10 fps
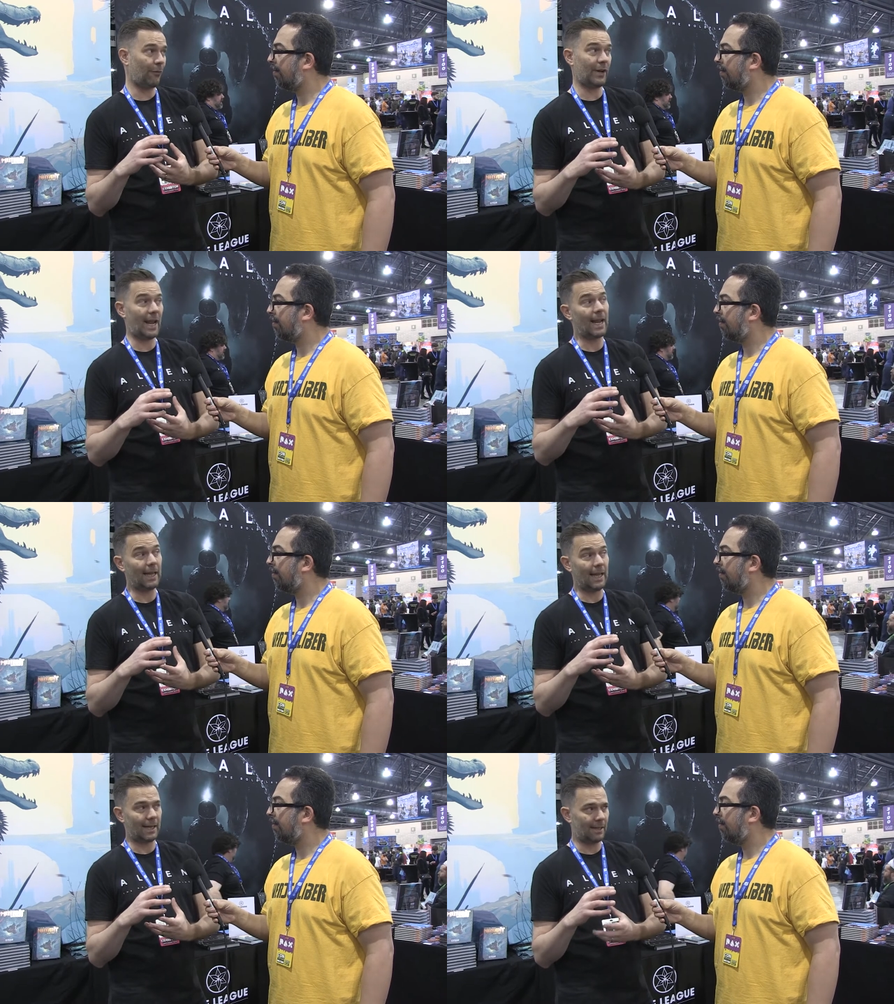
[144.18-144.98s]
Speaker 1: fit
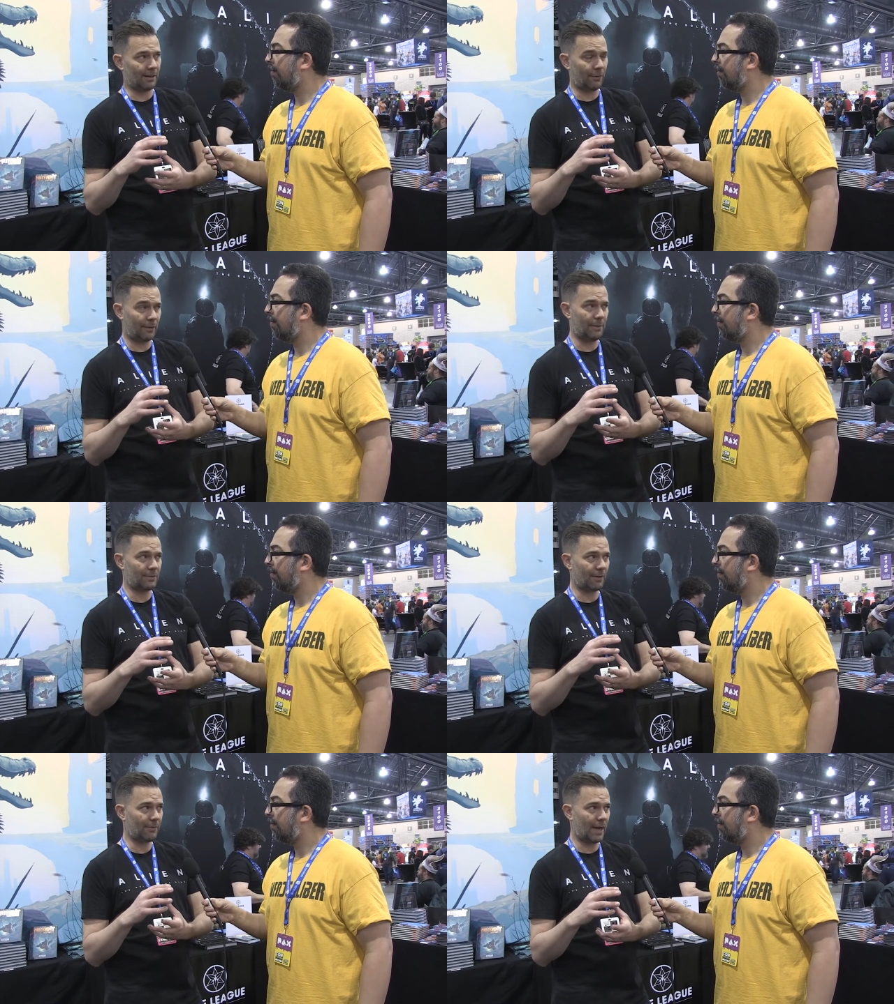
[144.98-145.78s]
Alien and the
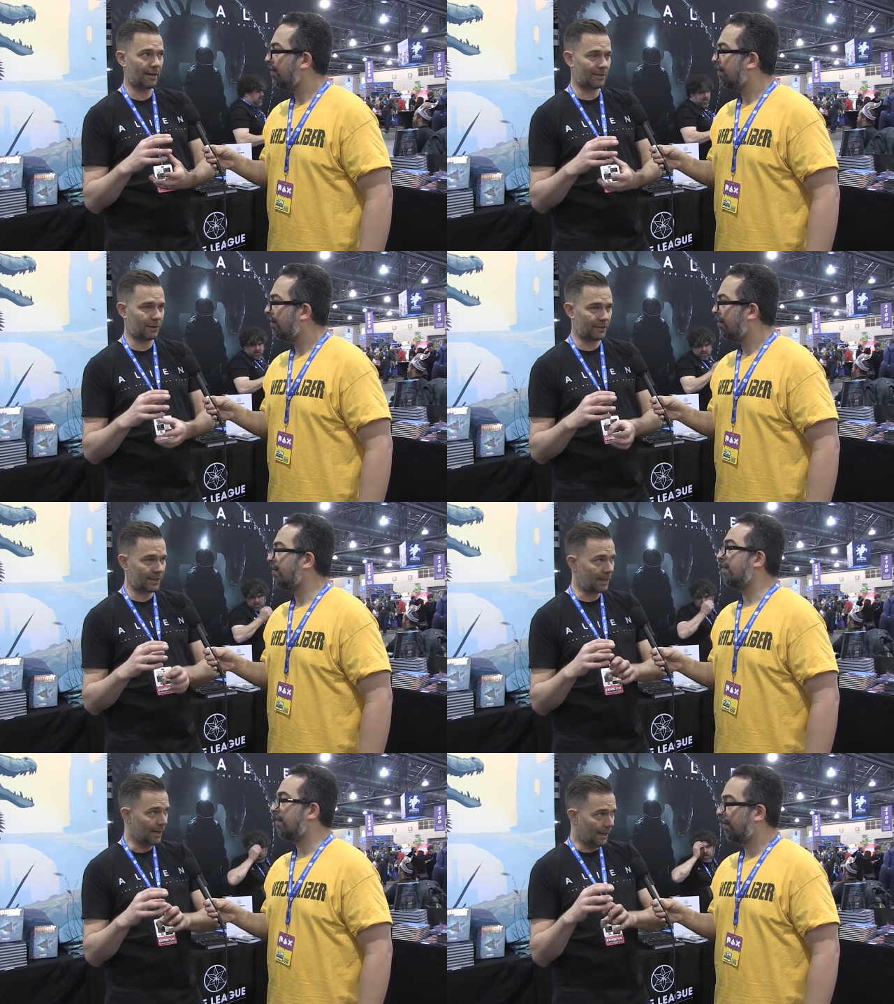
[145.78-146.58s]
themes of that. So it's
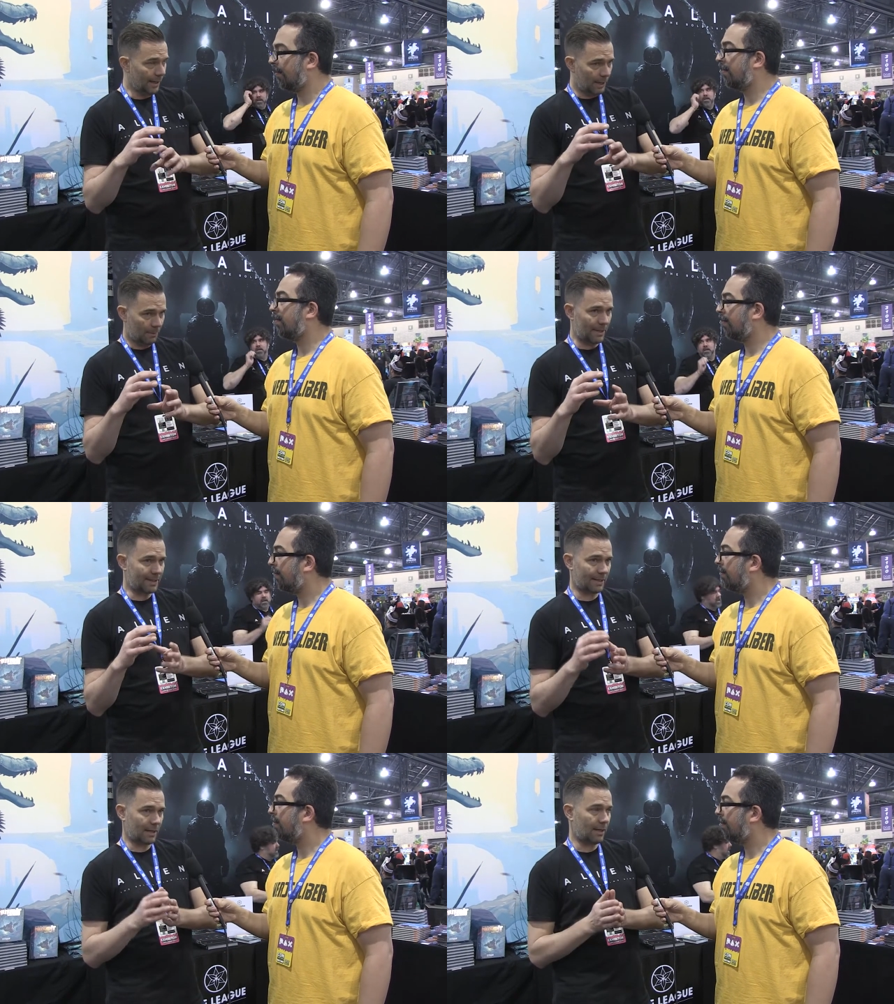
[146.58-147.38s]
a, but
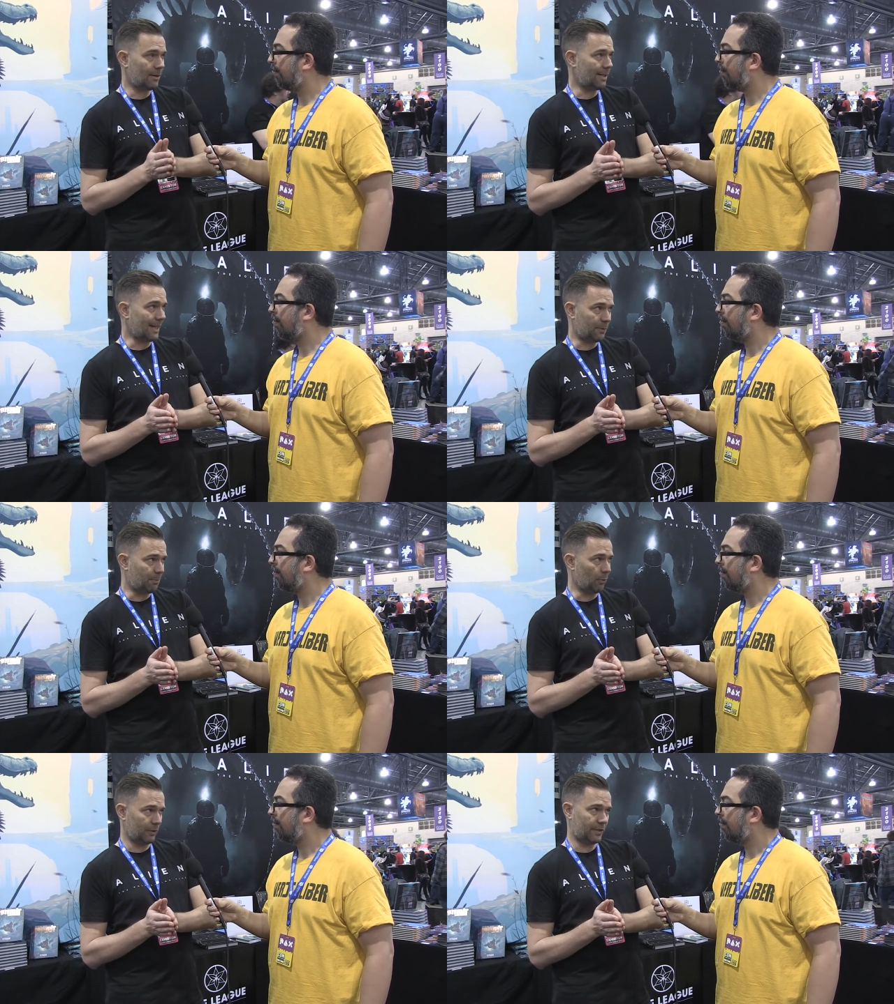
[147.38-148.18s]
it's a, a dice
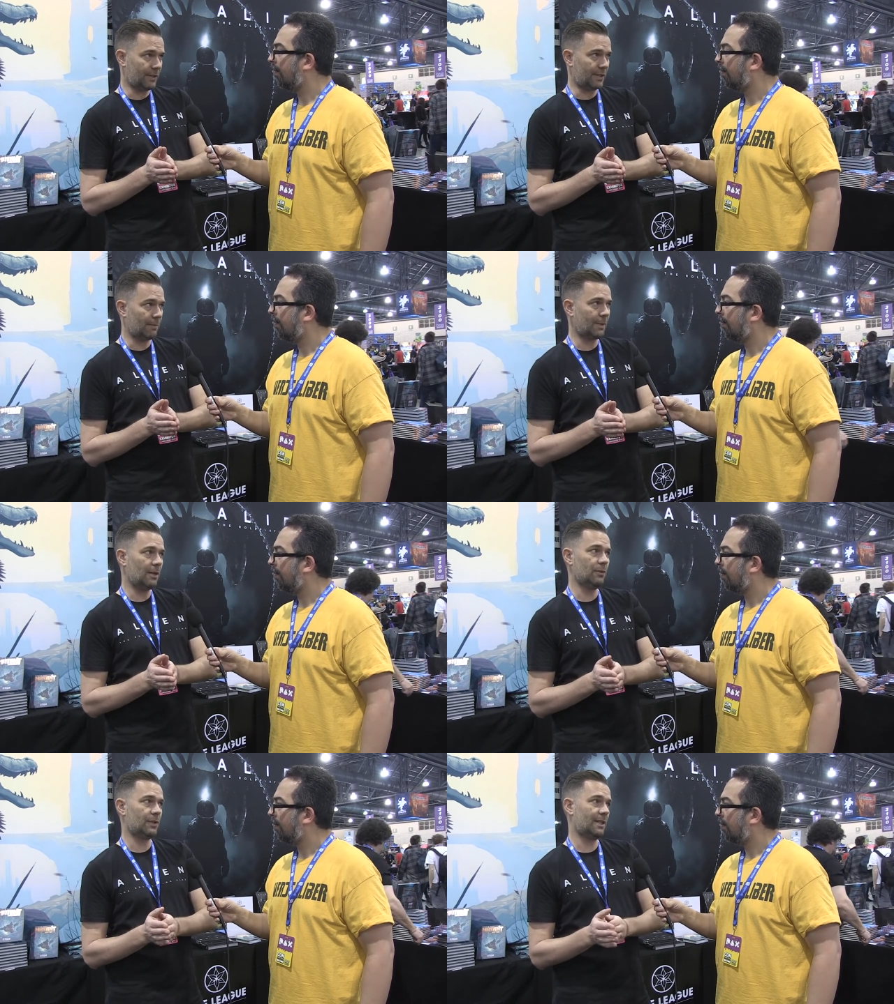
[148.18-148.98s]
pool system that
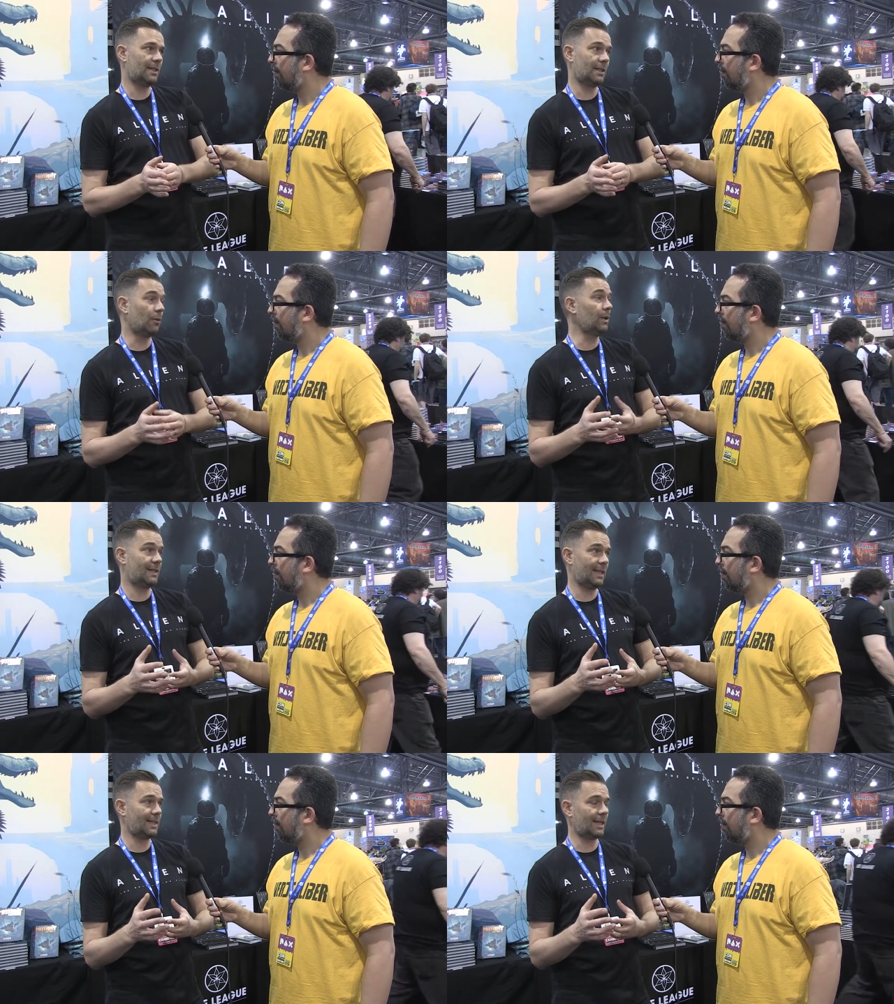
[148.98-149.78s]
uses only
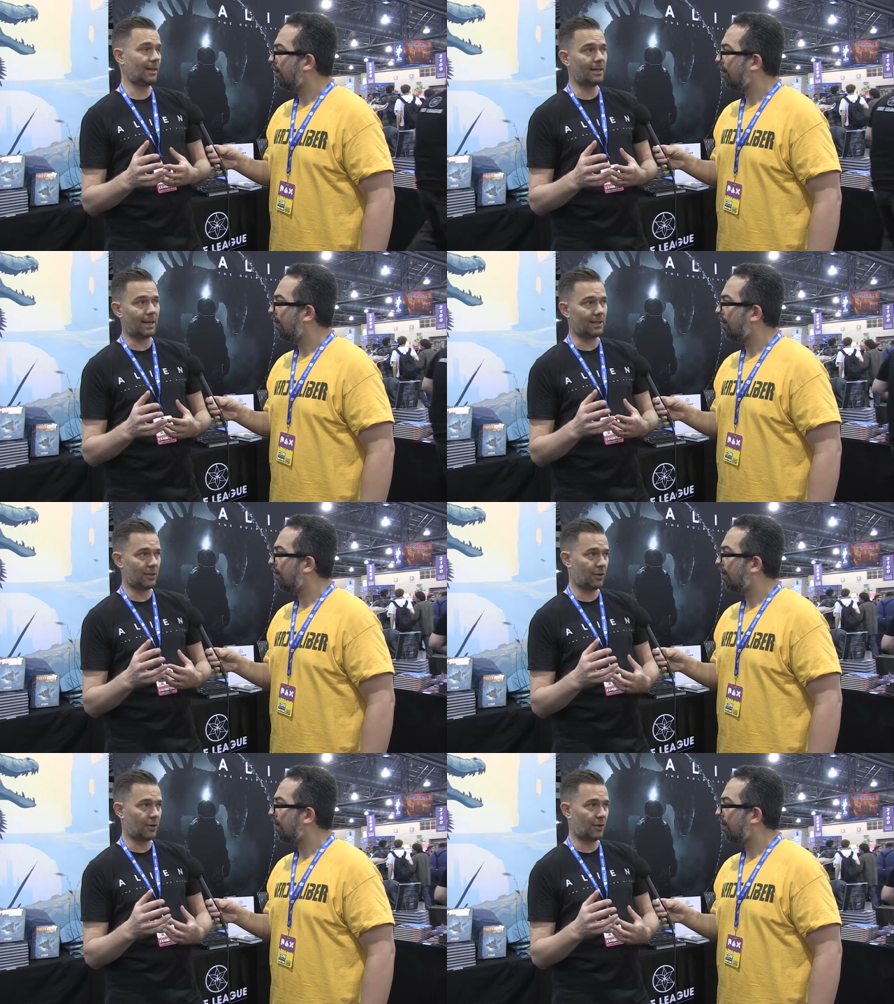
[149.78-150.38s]
six-sided dice.